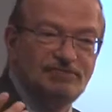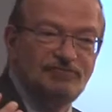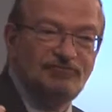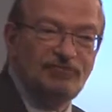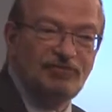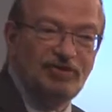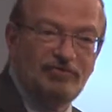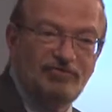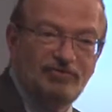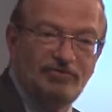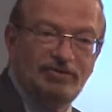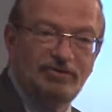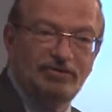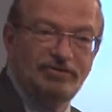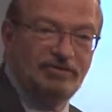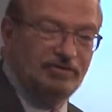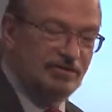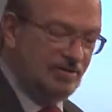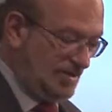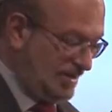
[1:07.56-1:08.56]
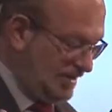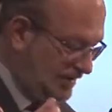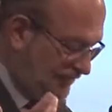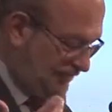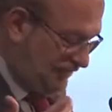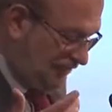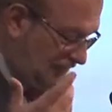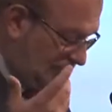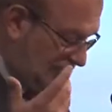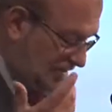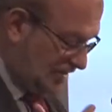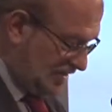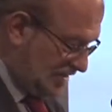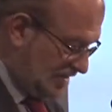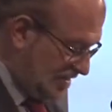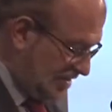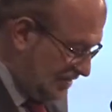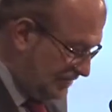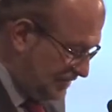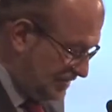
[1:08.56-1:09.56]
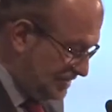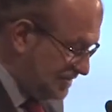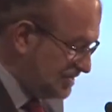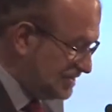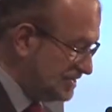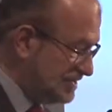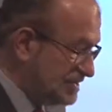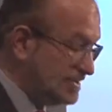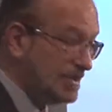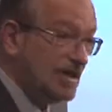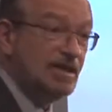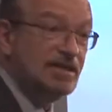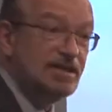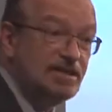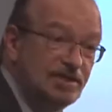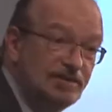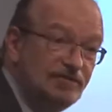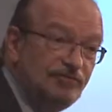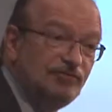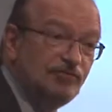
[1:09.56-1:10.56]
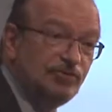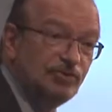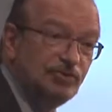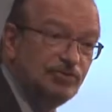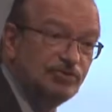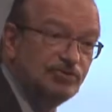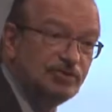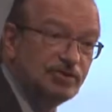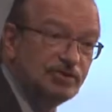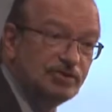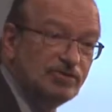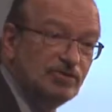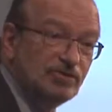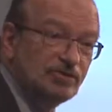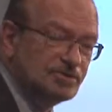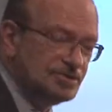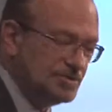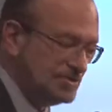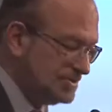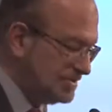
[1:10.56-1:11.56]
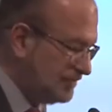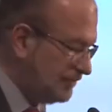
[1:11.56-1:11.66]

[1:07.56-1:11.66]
forever, if there is a need for new technologies,